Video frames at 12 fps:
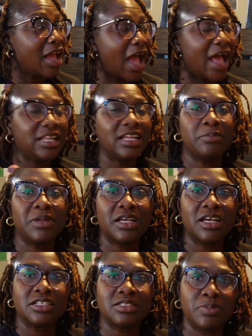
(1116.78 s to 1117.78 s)
I think
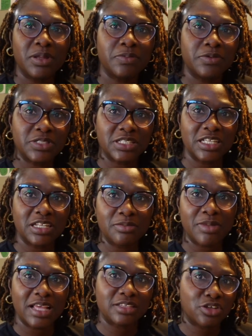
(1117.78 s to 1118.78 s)
because people see them
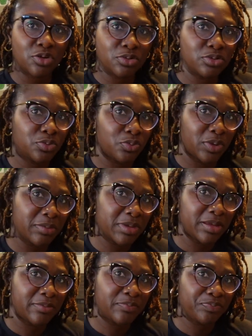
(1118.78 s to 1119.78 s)
as older
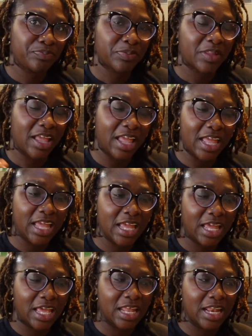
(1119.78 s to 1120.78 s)
women,
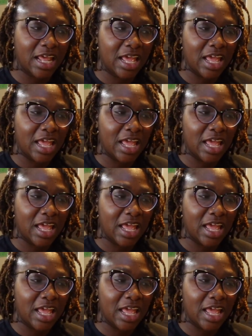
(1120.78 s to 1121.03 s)
and